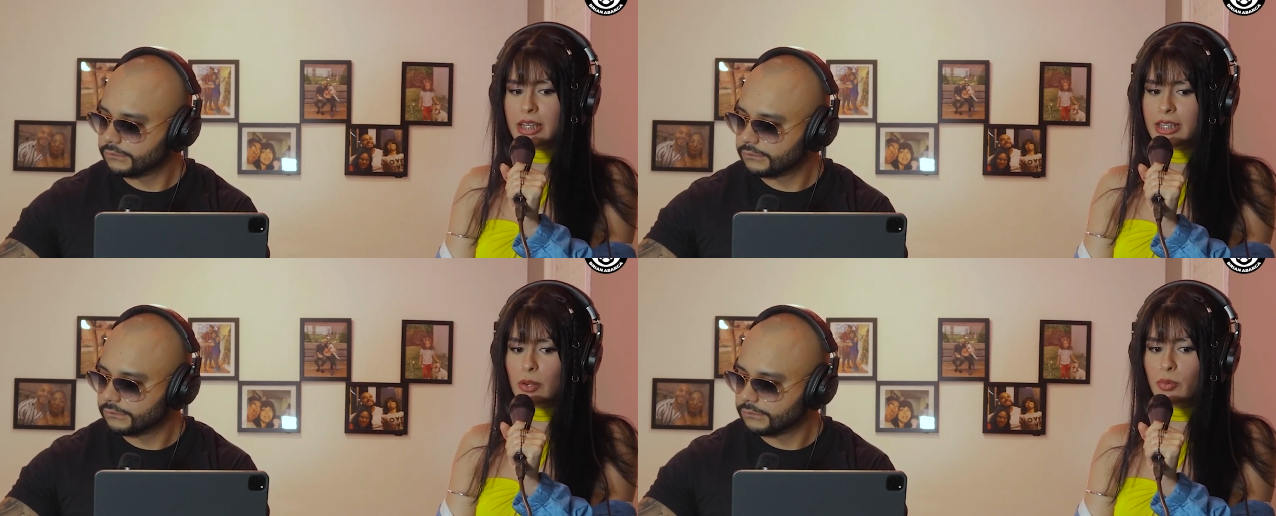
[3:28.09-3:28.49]

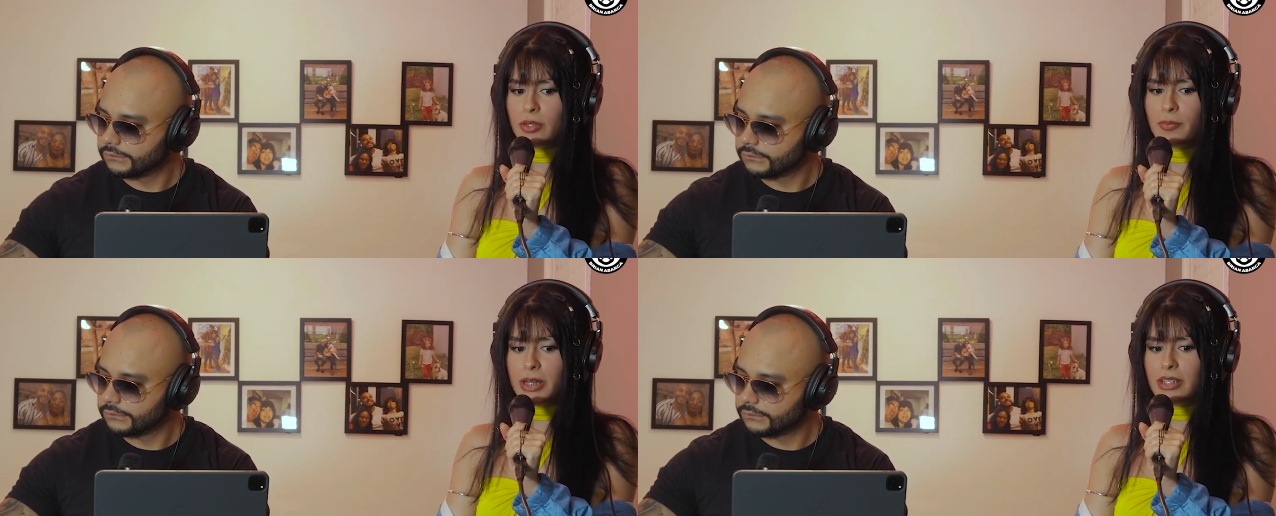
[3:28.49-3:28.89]
Speaker 1: they
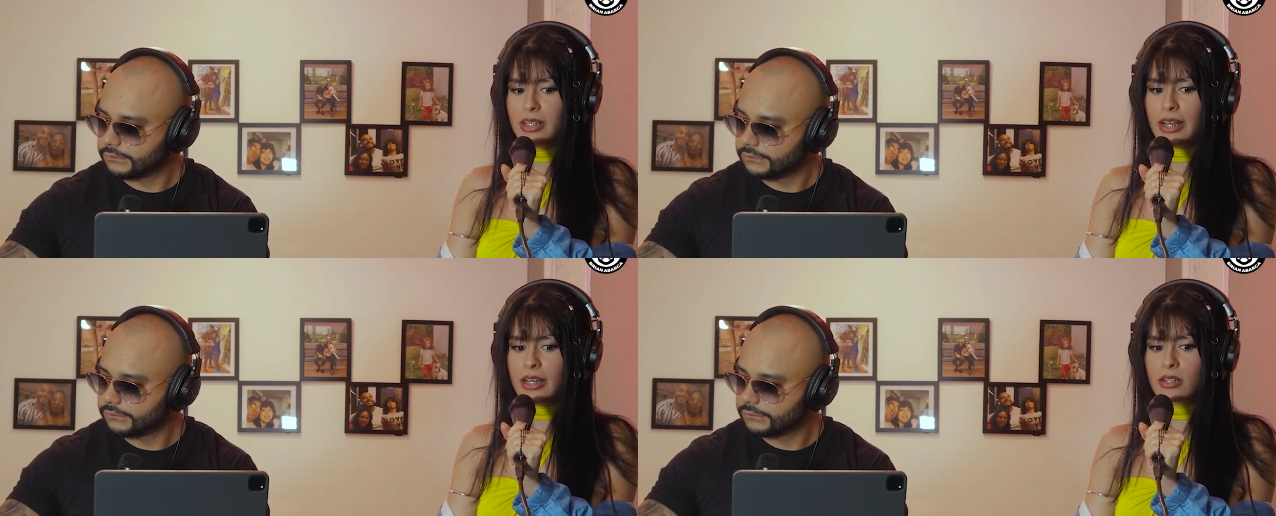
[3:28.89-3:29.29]
would
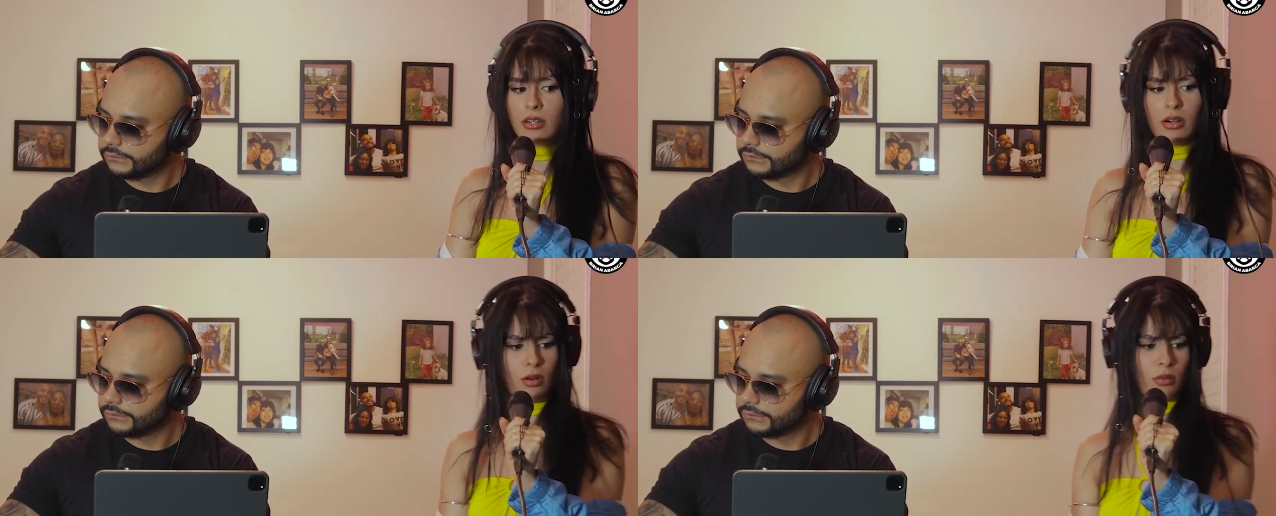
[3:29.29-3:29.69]
be
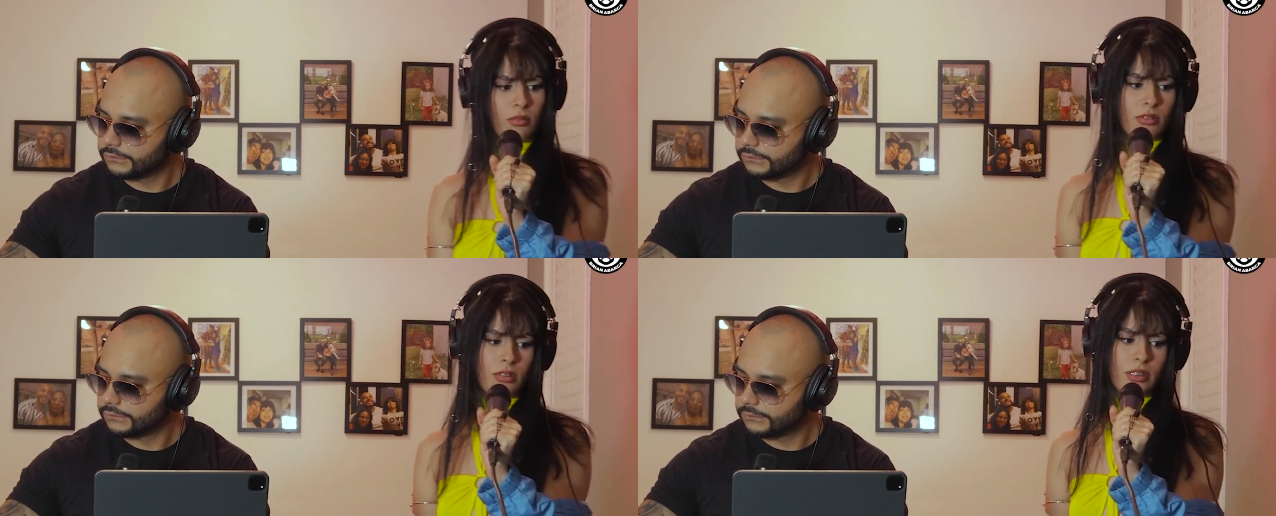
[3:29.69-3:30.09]
like,
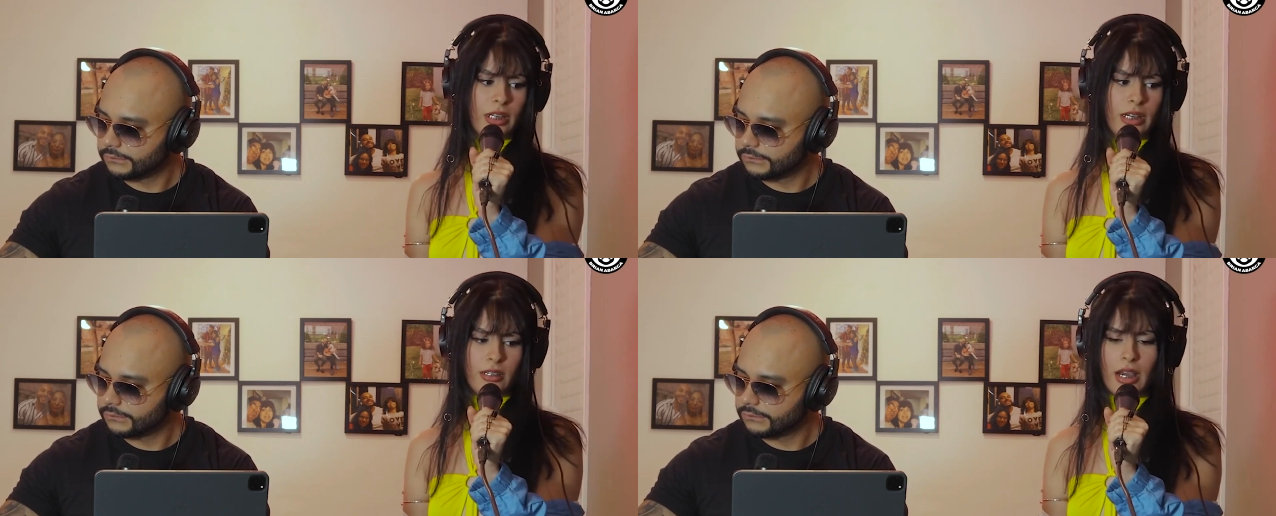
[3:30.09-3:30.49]
oh,
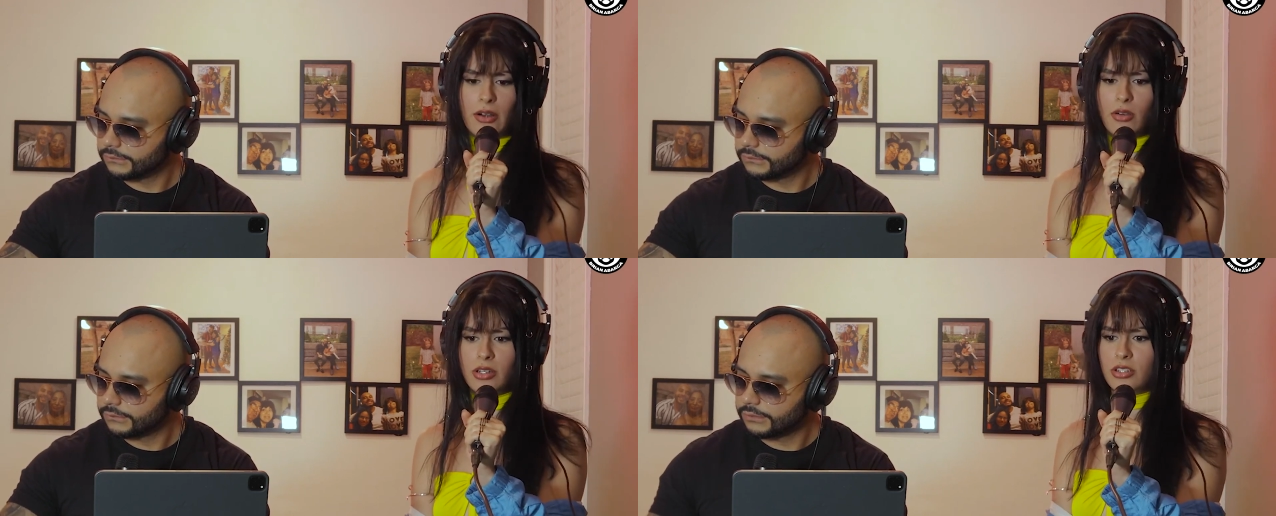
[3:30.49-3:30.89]
like,
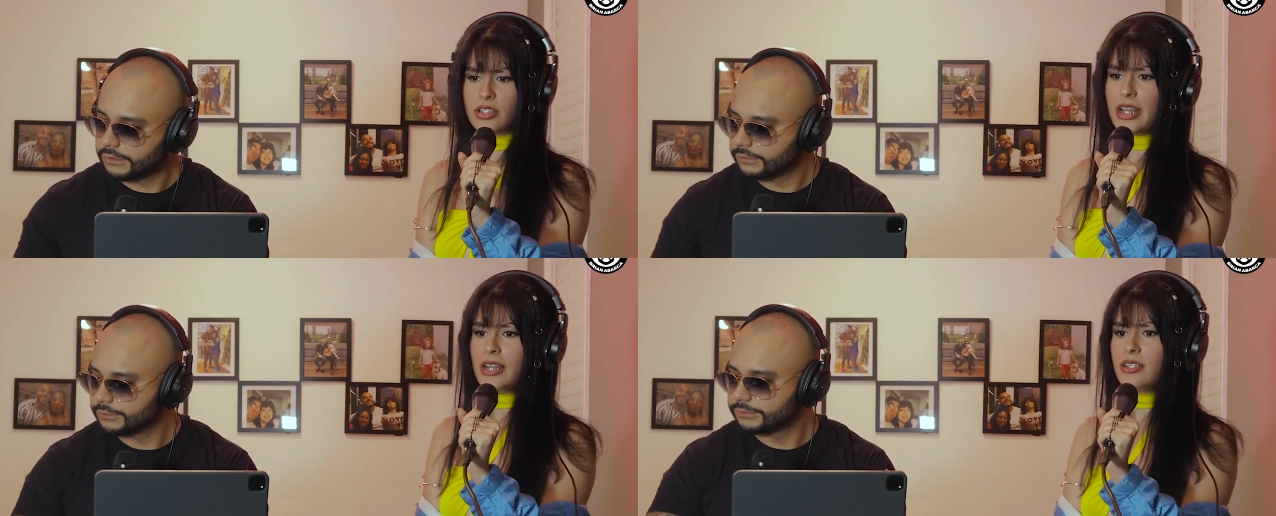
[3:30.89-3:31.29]
I don't
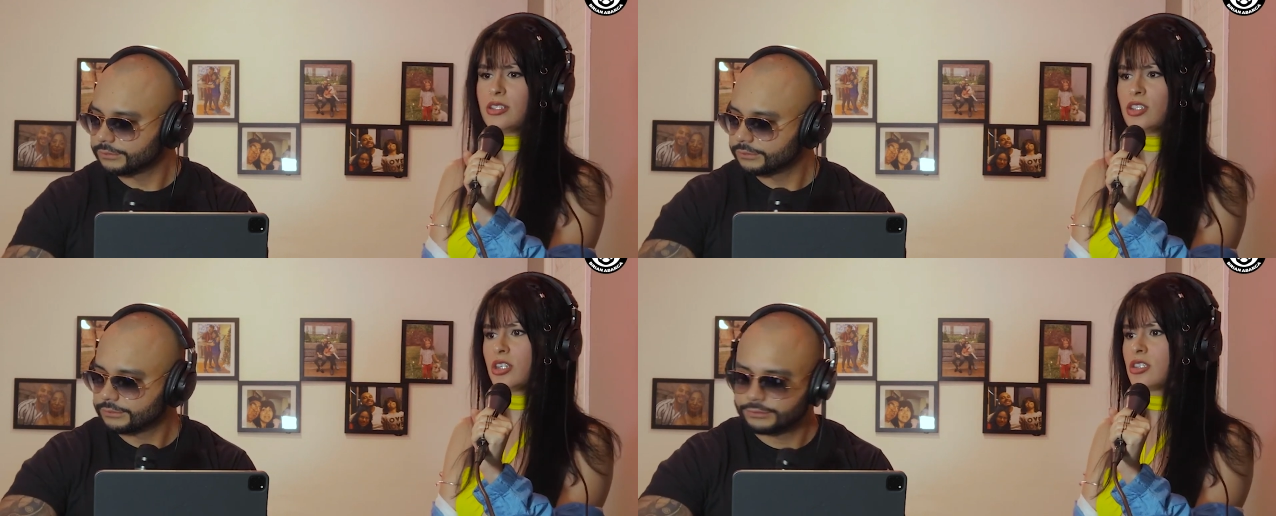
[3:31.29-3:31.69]
understand
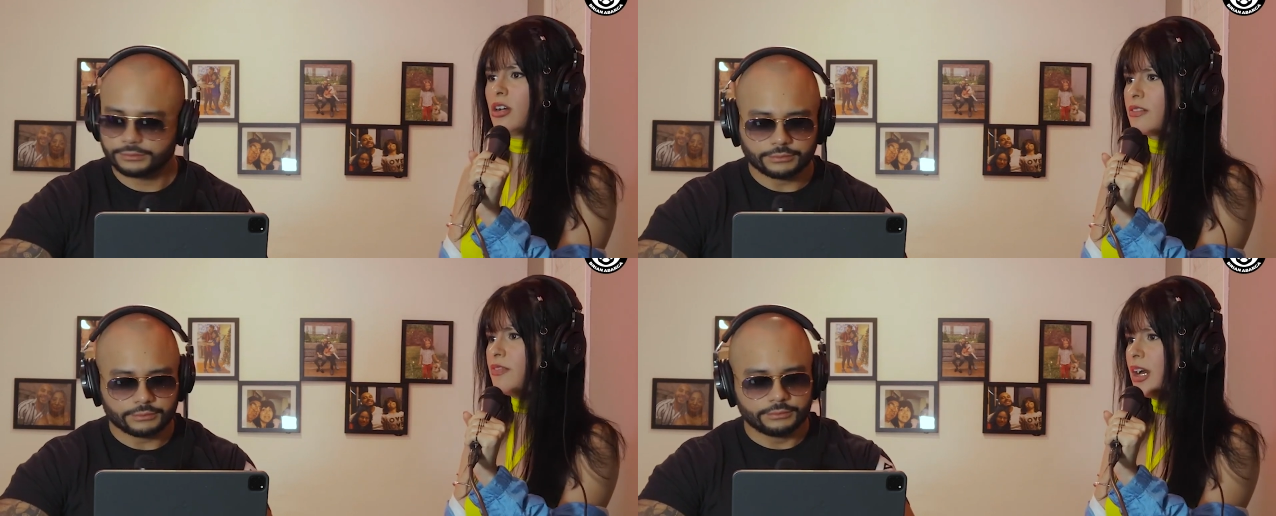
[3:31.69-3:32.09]
this
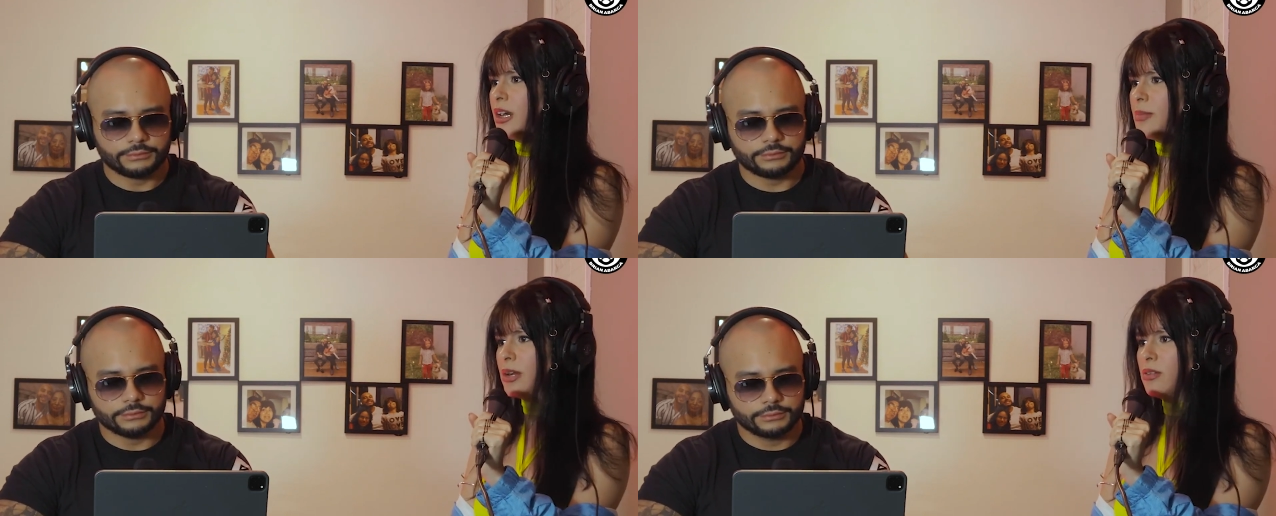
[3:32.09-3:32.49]
TikTok
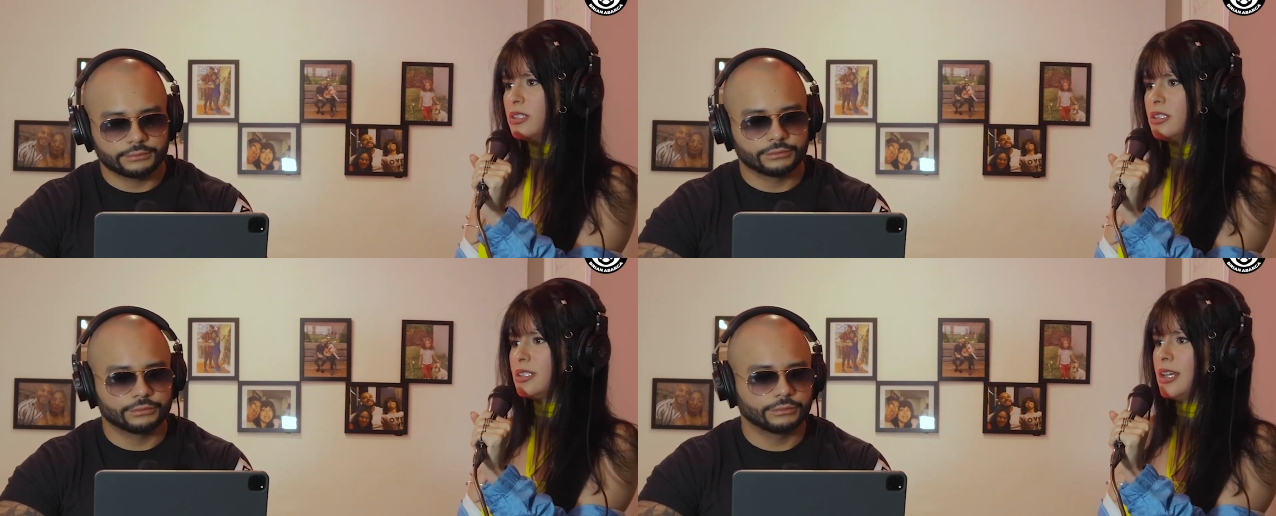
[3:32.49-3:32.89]
vibe, I
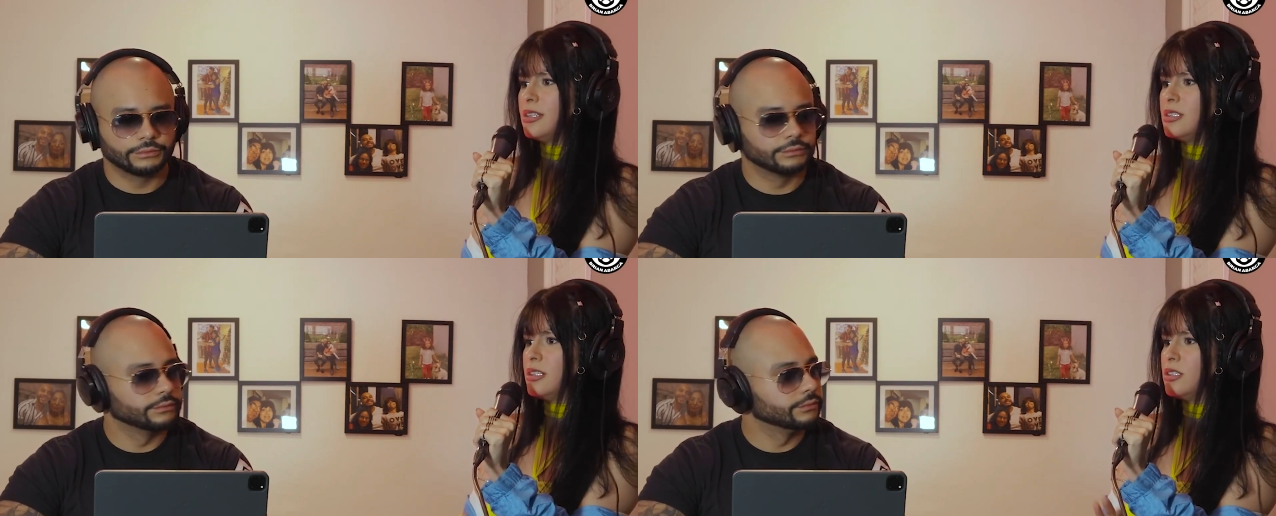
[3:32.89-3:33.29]
don't
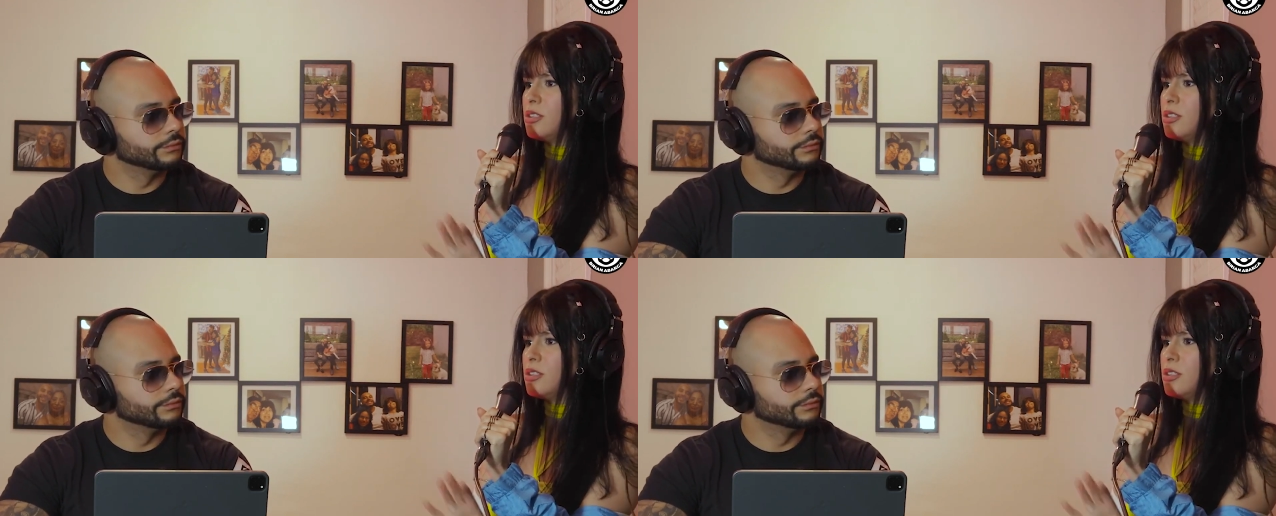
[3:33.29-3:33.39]
understand this